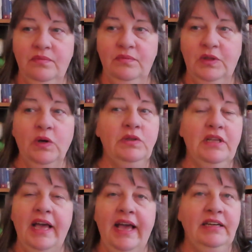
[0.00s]
those
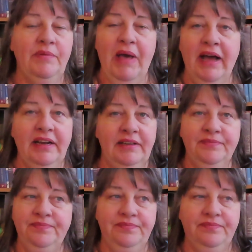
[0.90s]
I end up adding
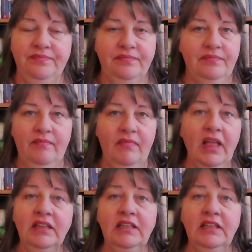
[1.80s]
a